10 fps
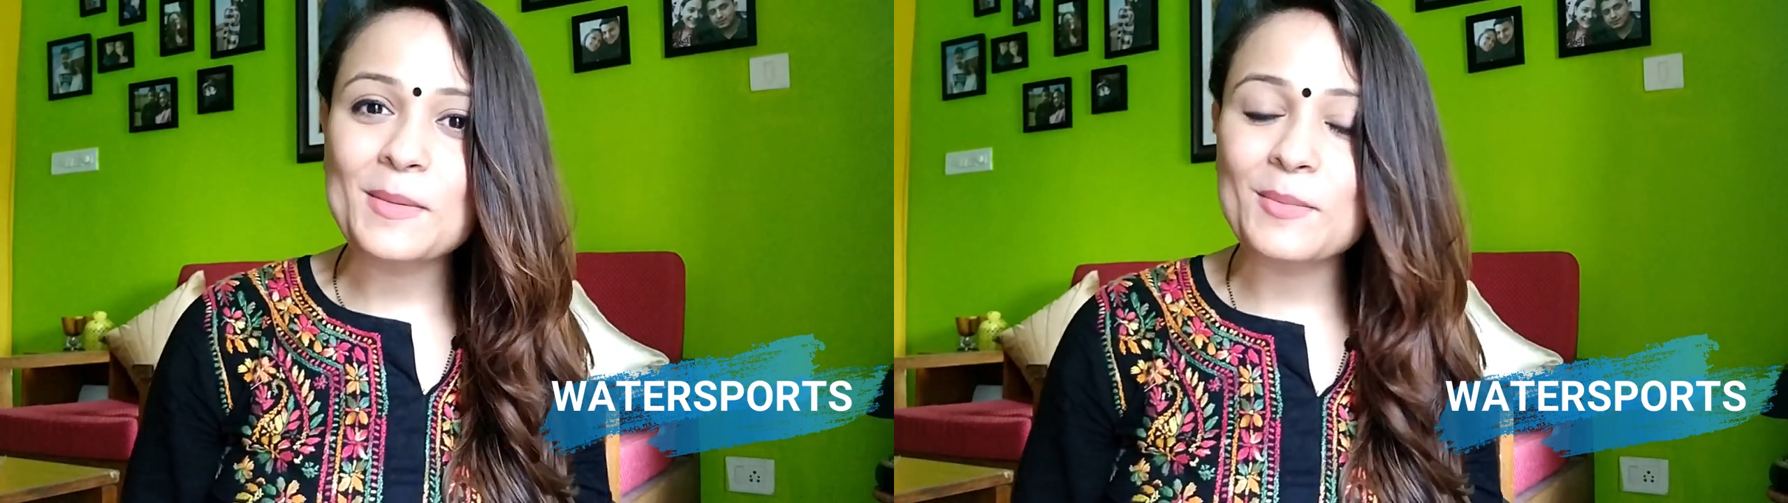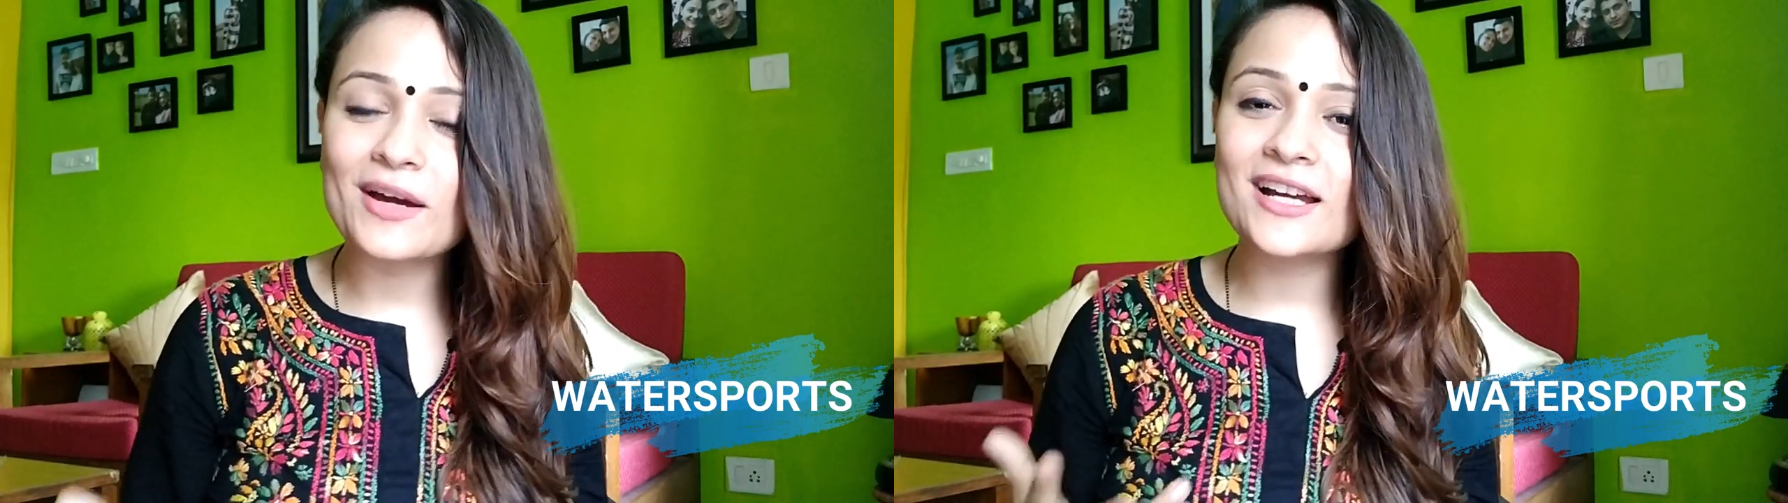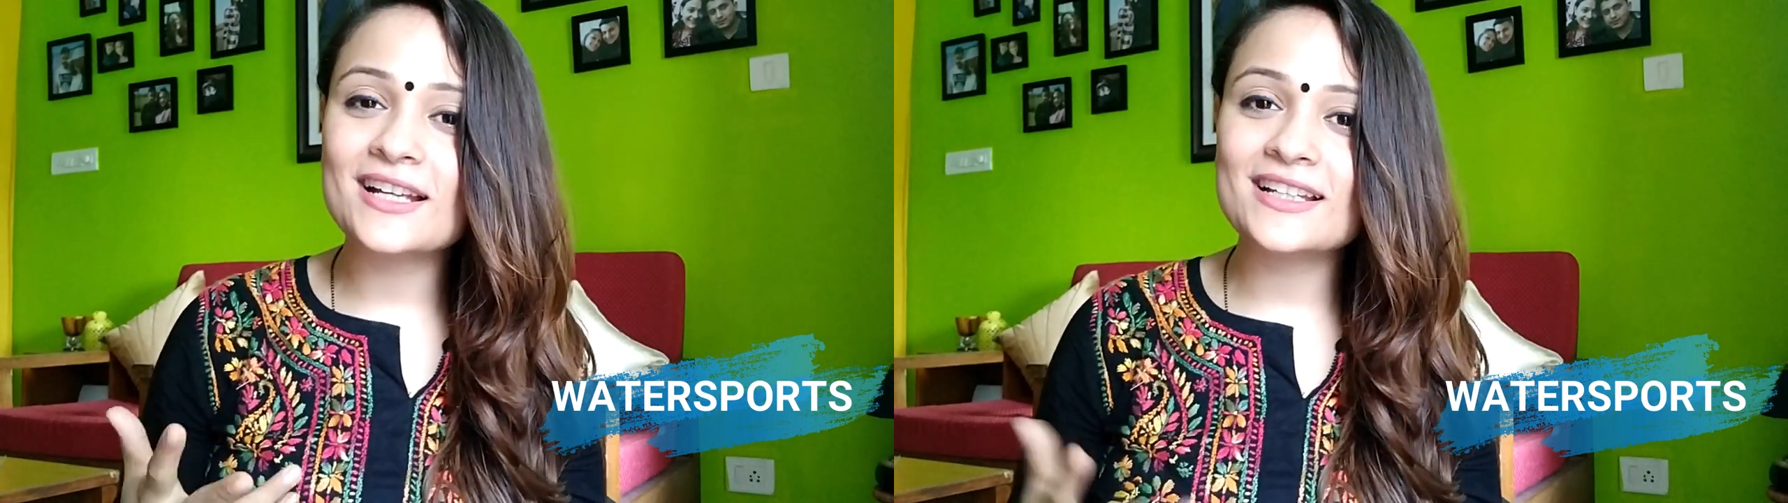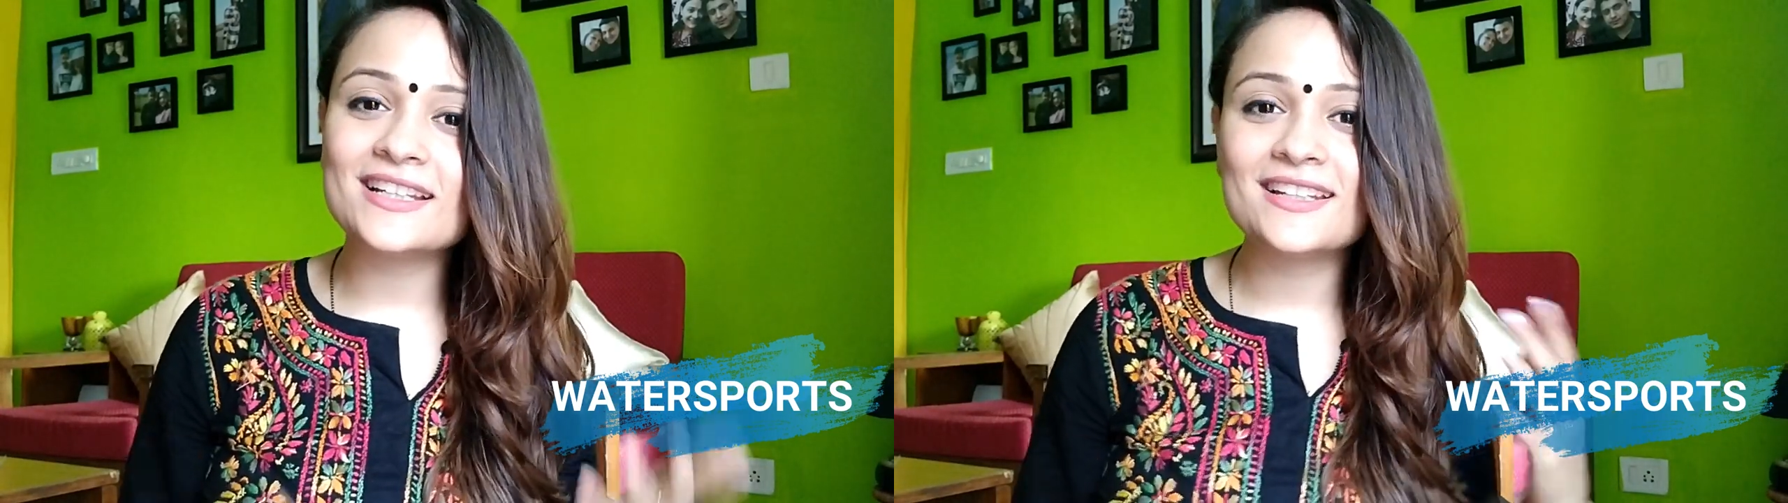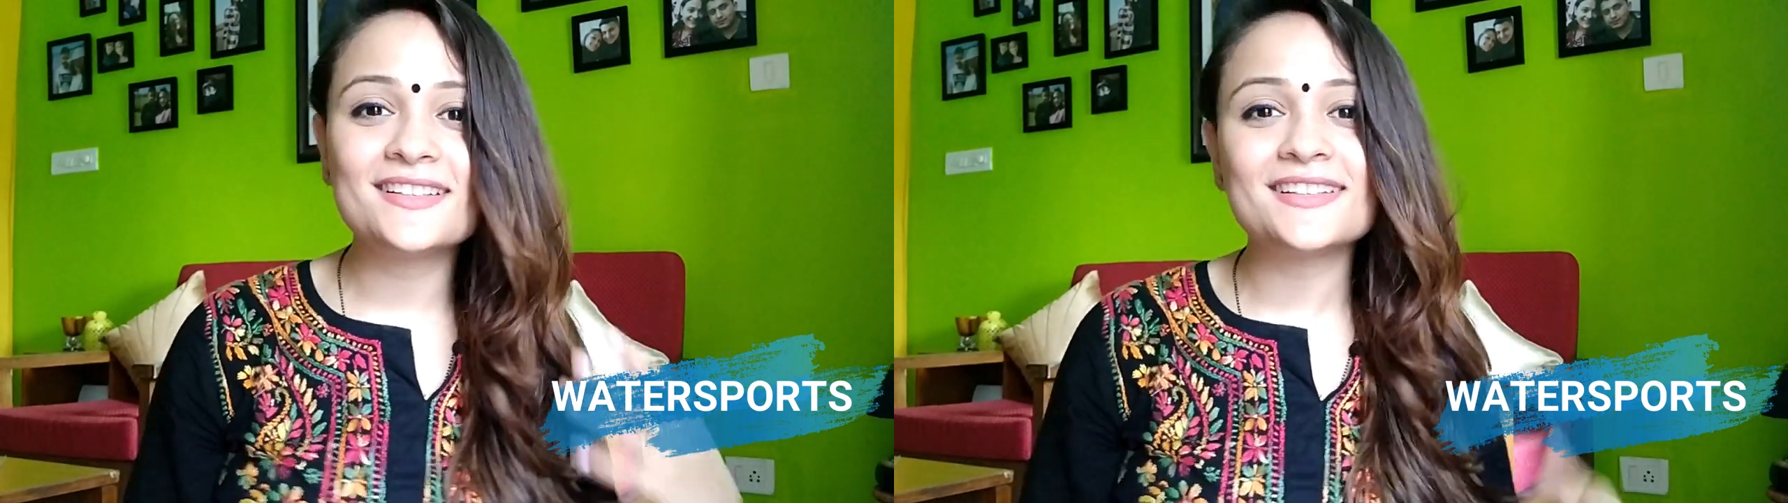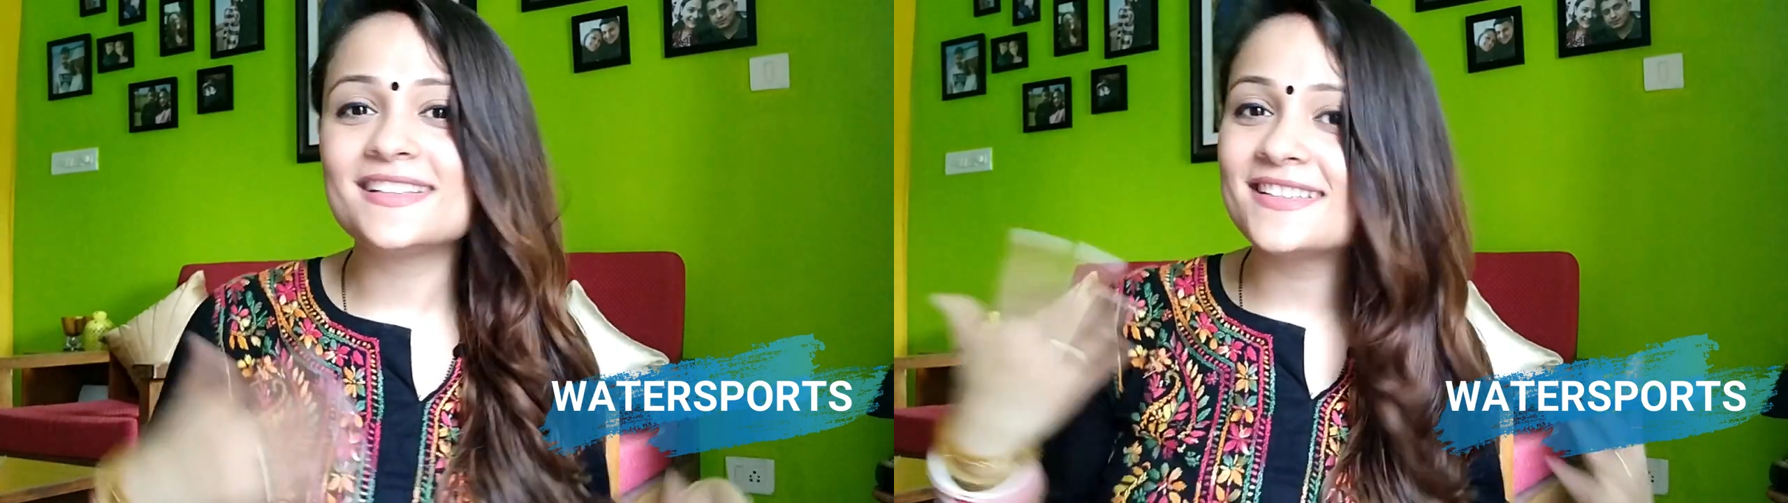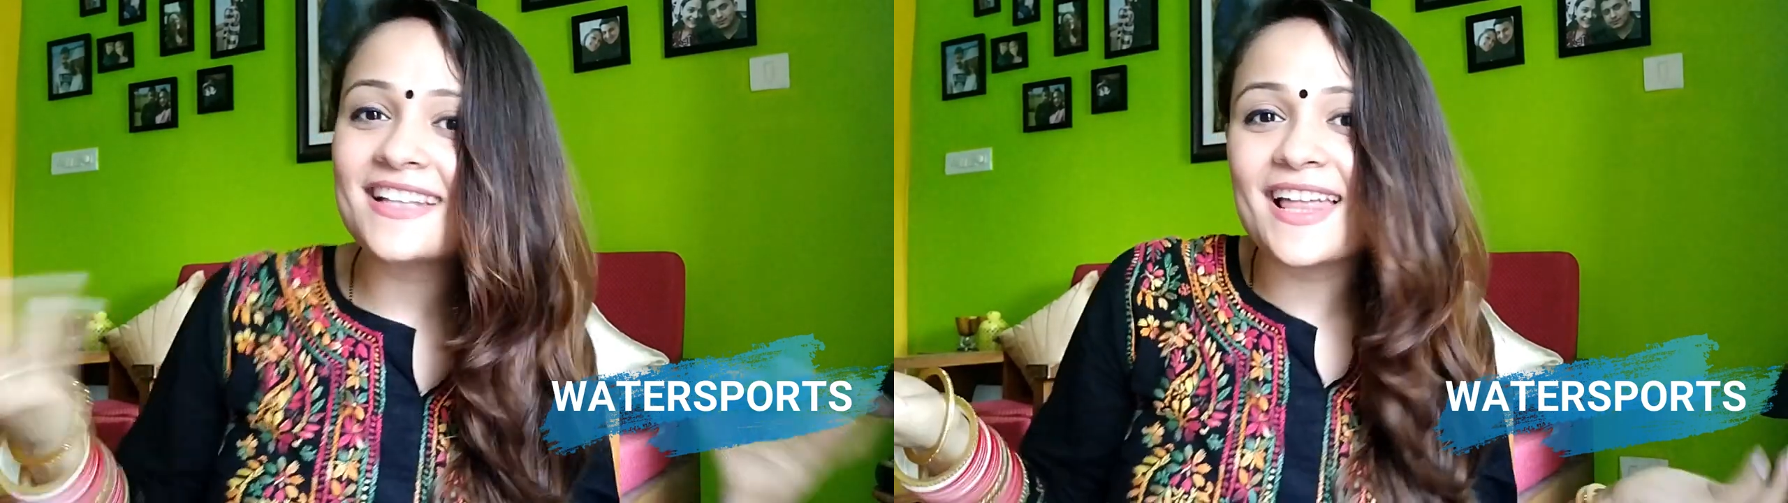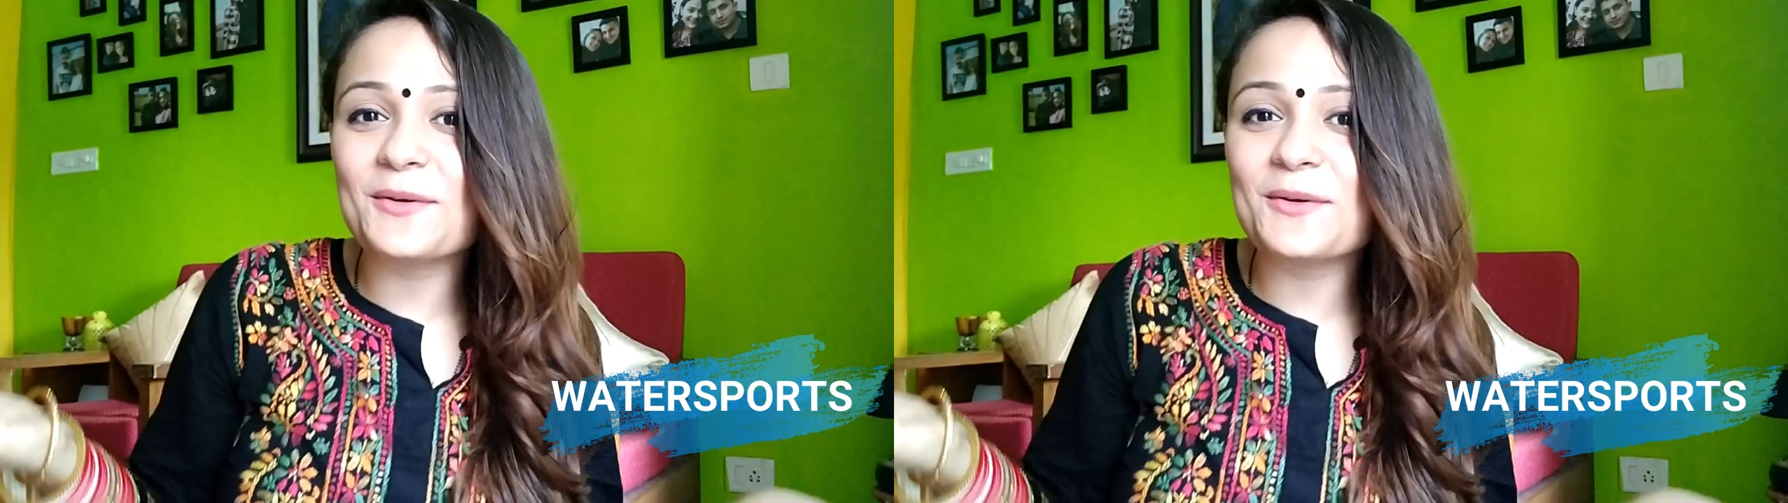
but still